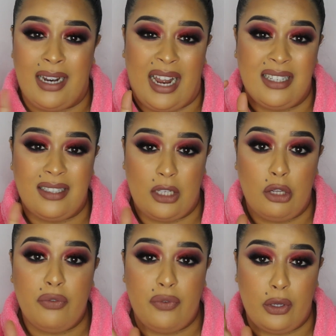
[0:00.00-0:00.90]
and I
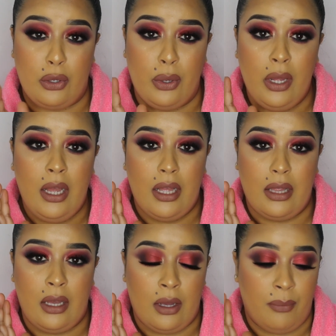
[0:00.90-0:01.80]
still feel
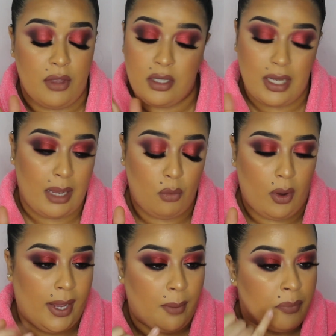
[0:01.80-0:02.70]
the same
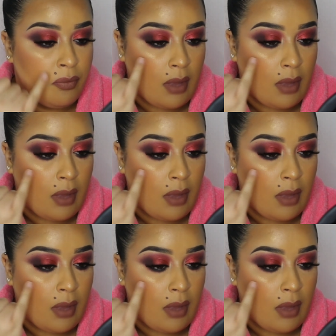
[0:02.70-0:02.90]
way.